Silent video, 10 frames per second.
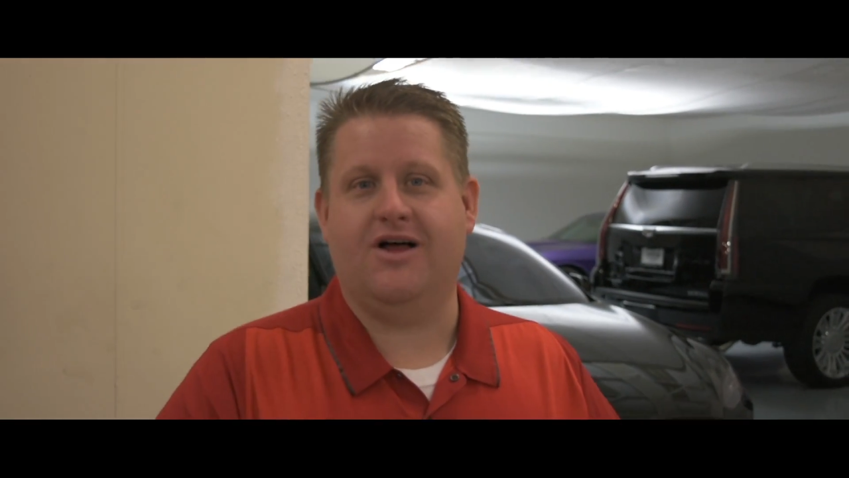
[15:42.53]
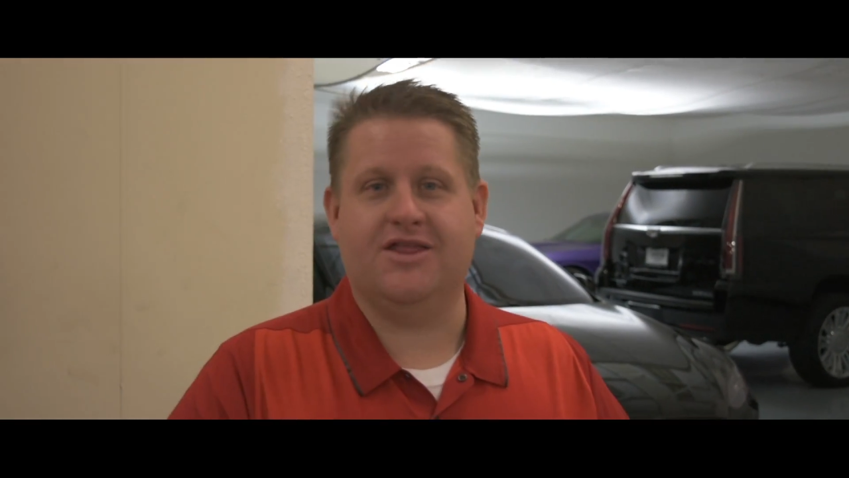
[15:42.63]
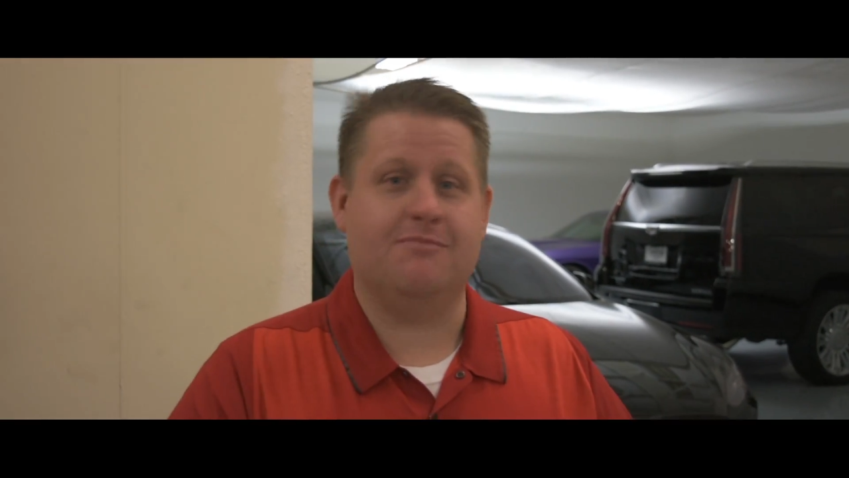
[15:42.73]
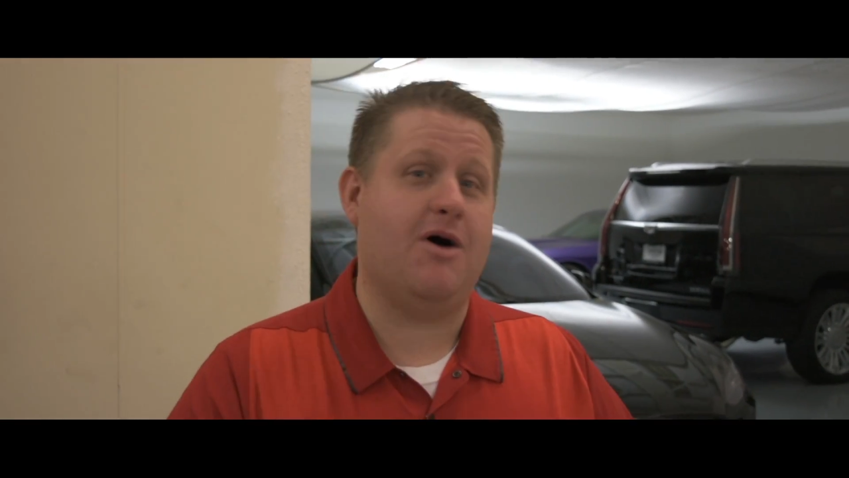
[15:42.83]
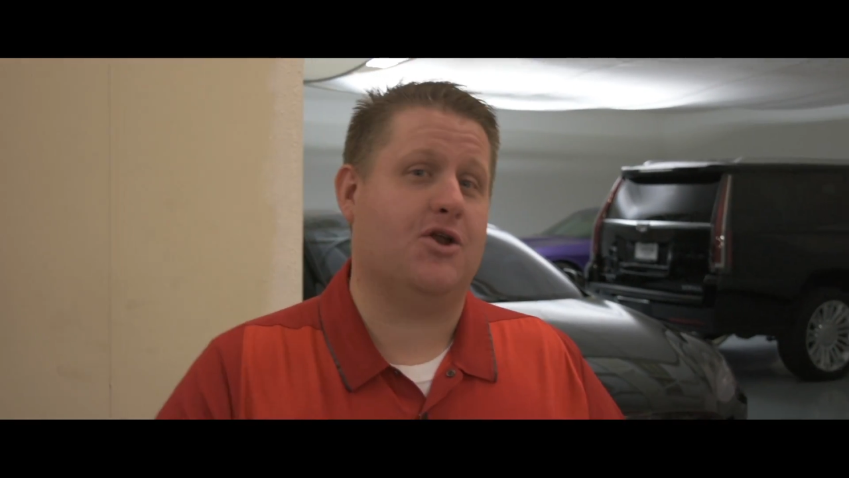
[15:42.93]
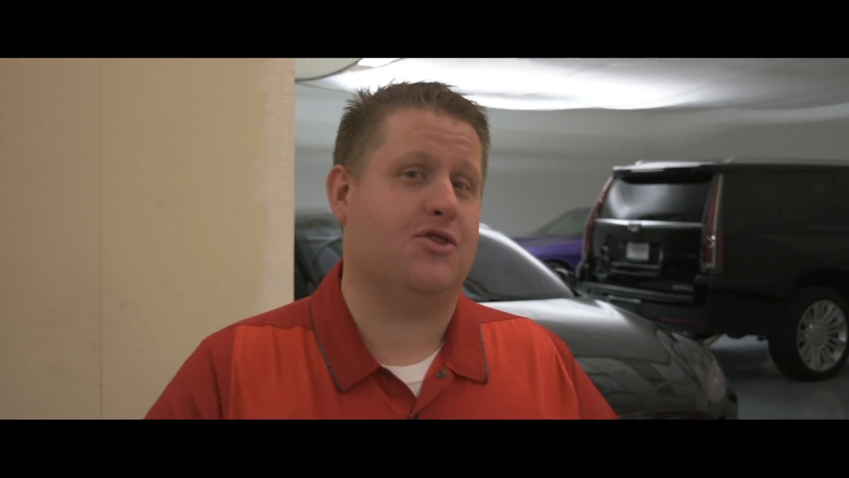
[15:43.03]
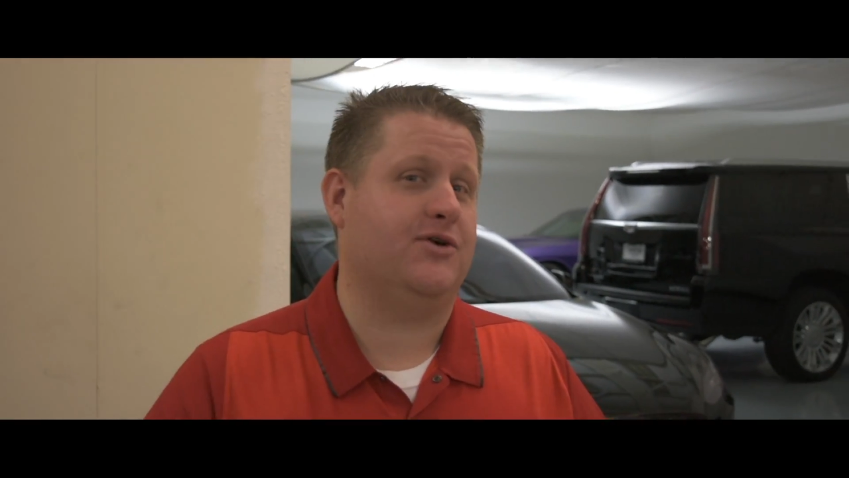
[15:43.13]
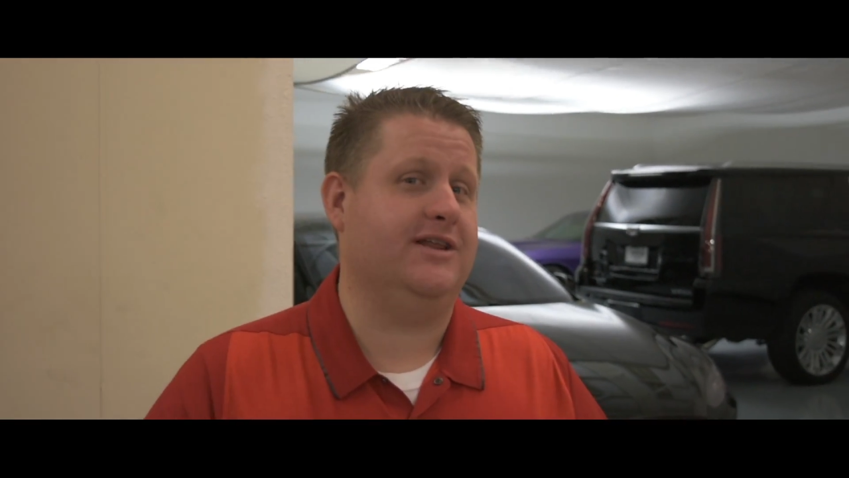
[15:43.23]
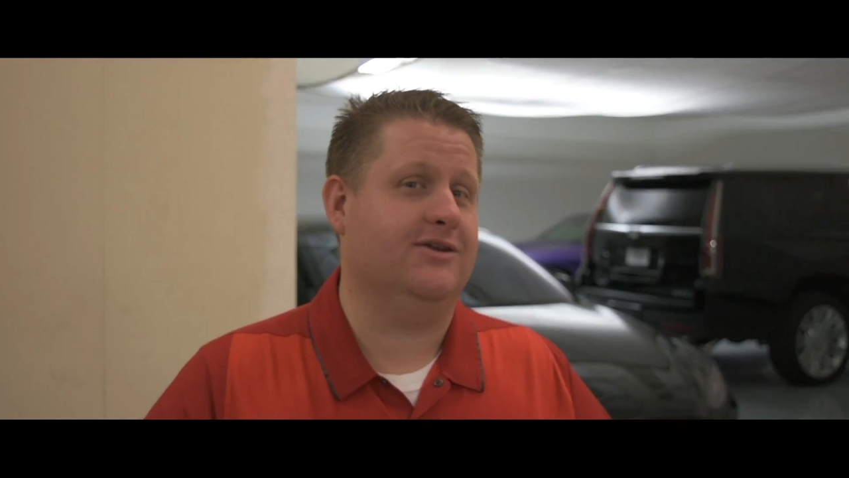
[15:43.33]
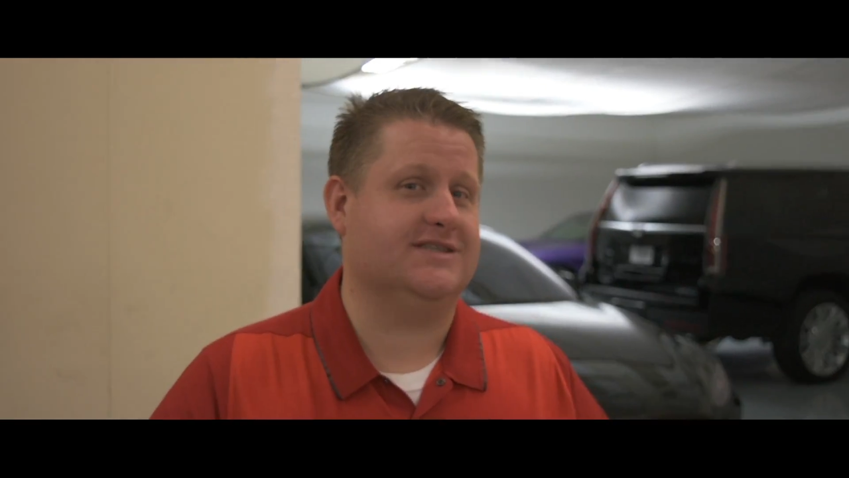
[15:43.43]
on the Model
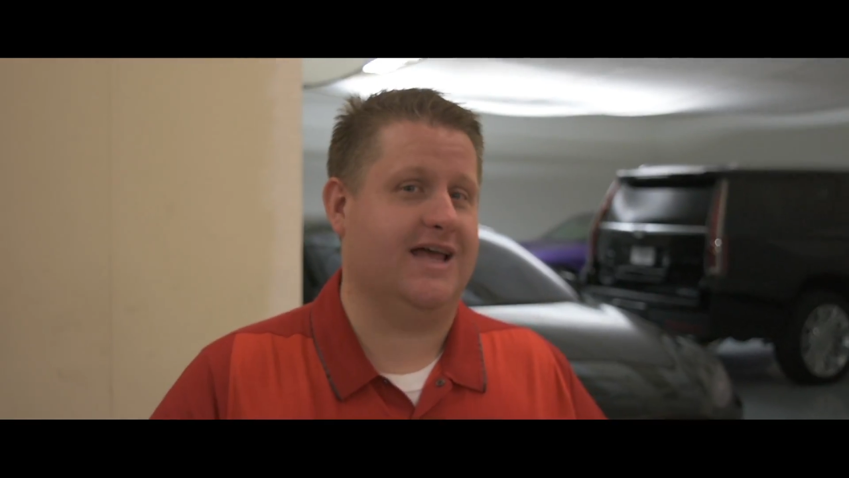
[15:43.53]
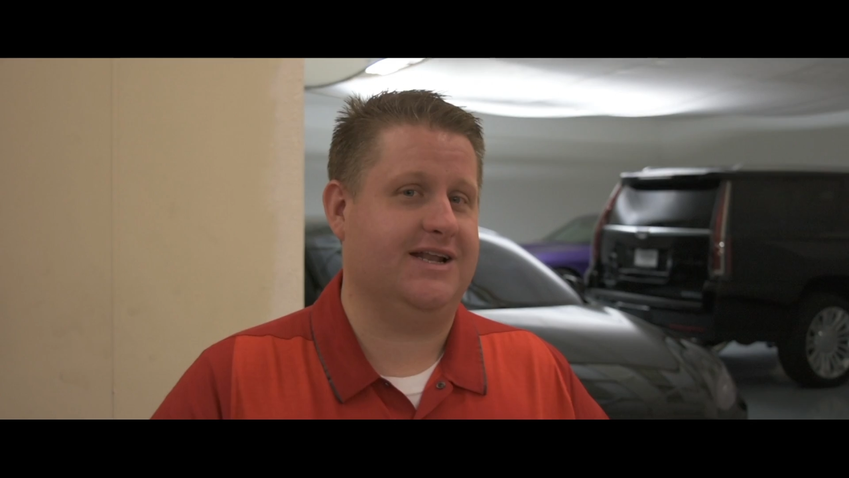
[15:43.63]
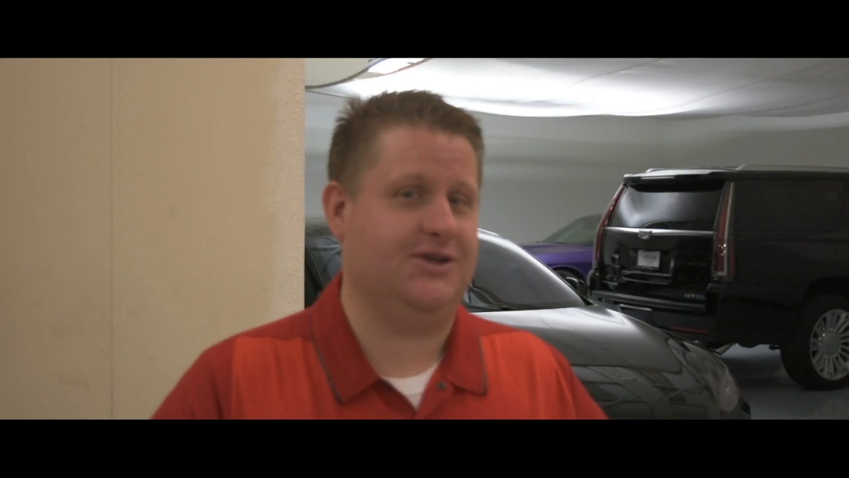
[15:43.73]
3 looks like.